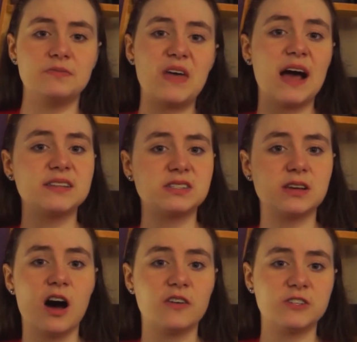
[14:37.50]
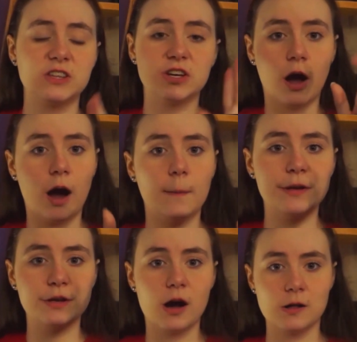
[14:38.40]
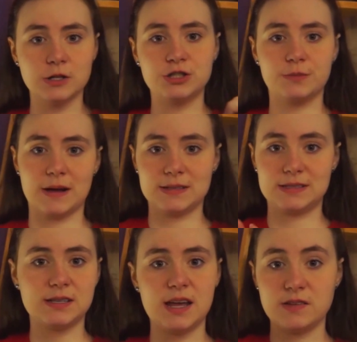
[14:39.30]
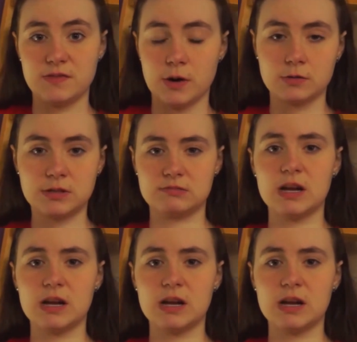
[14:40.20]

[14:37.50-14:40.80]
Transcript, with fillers: that's often the common knowledge among snake folks.